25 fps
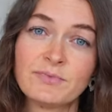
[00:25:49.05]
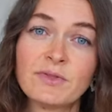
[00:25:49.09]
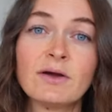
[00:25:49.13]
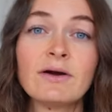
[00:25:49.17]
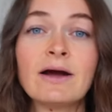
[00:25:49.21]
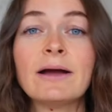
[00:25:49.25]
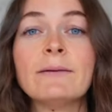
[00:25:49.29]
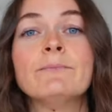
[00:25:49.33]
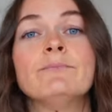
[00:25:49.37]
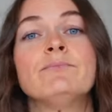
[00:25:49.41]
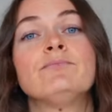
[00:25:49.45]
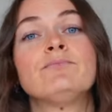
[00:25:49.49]
All
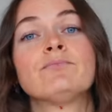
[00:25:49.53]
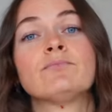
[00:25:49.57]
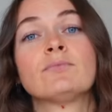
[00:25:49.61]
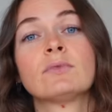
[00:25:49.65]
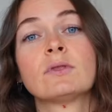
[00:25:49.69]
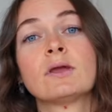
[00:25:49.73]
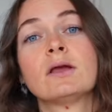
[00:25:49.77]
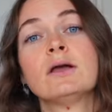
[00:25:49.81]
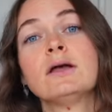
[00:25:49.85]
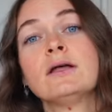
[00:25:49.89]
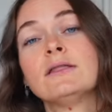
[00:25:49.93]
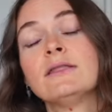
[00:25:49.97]
right,
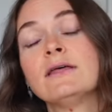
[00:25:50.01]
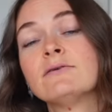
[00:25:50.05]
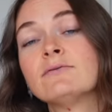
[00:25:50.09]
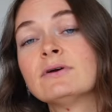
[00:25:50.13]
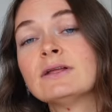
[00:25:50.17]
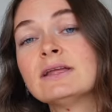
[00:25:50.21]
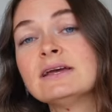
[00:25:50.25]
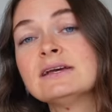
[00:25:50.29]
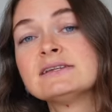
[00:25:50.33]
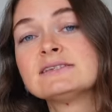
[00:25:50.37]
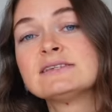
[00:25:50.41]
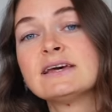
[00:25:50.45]
that
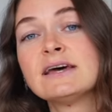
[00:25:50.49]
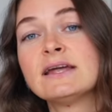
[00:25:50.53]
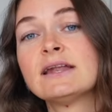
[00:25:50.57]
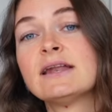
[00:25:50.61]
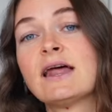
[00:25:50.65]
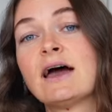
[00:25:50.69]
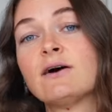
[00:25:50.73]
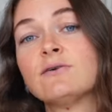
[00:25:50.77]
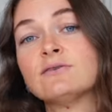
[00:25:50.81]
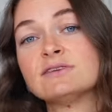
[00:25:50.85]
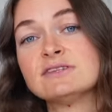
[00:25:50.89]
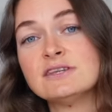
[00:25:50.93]
really is it.
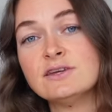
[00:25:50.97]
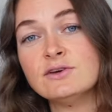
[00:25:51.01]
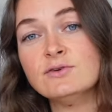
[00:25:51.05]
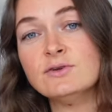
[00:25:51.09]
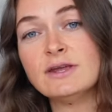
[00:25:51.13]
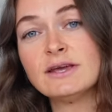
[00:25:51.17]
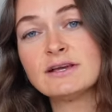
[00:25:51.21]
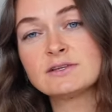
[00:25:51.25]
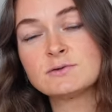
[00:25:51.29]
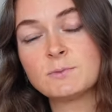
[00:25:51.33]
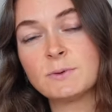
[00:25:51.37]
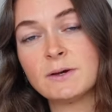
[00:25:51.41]
I will see you
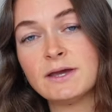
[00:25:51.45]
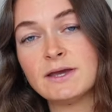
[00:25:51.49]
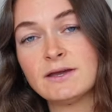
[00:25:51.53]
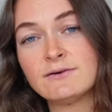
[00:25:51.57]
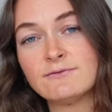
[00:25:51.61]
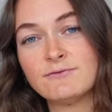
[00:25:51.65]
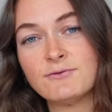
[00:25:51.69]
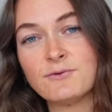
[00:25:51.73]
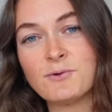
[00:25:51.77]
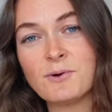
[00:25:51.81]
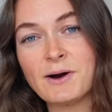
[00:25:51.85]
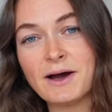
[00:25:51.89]
next week
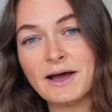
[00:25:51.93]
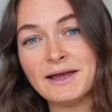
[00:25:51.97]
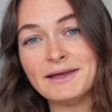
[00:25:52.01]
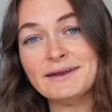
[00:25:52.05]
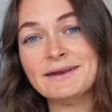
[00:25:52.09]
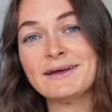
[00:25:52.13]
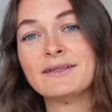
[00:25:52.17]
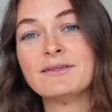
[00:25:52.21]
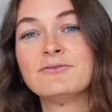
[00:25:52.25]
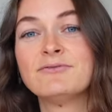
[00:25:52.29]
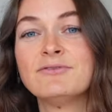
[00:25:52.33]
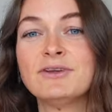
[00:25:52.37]
for
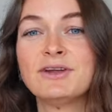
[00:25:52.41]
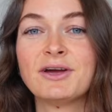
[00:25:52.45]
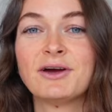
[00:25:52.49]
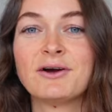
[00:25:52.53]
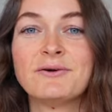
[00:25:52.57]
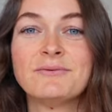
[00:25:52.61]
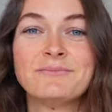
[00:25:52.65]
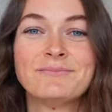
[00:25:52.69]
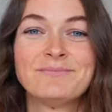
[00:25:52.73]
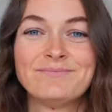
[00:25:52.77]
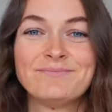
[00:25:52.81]
another video.